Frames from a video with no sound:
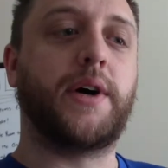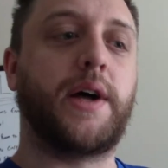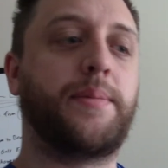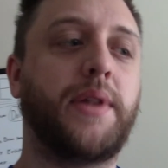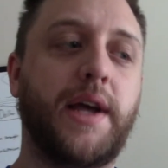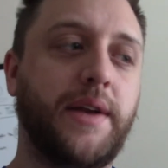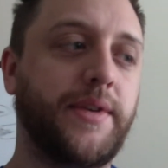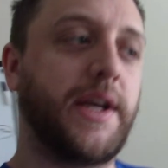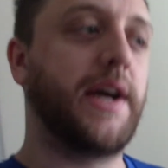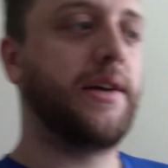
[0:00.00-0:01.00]
I planned
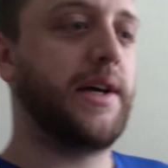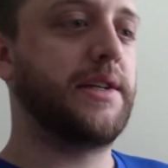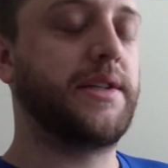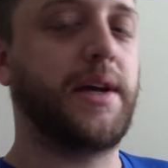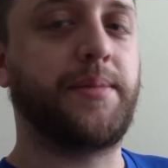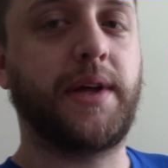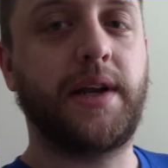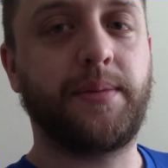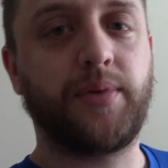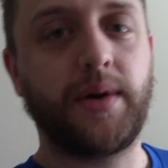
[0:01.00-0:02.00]
everything out last night, planned
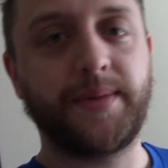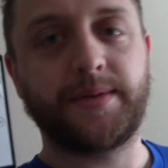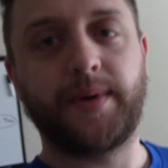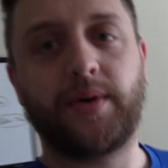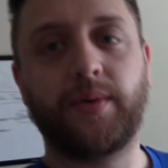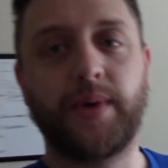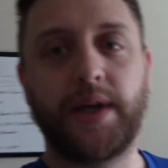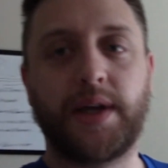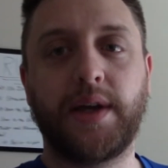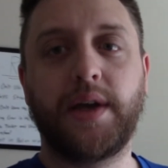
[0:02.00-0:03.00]
out pretty much my whole
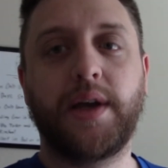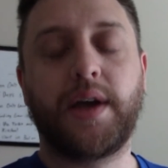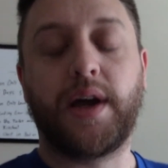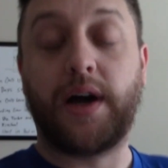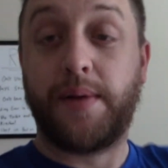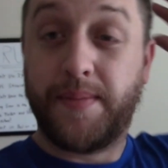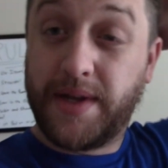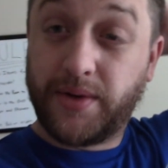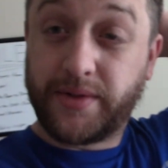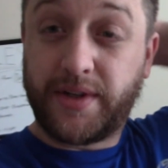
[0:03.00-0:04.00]
week.
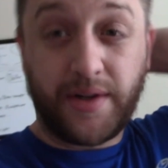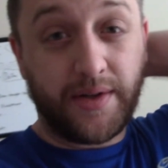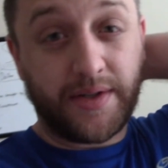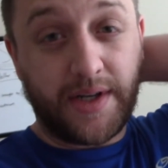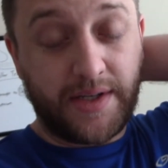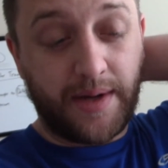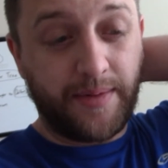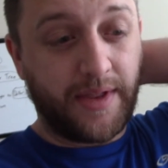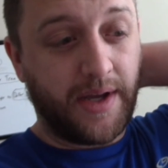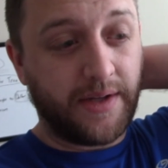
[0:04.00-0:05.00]
Meals and all those type
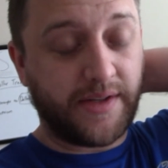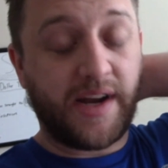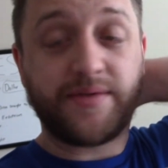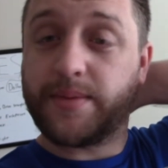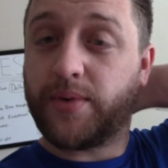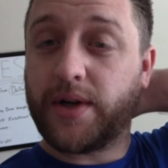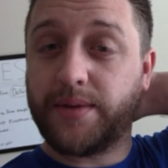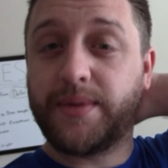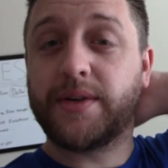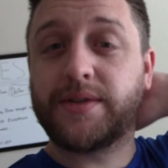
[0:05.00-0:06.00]
of things. I have some pretty good meals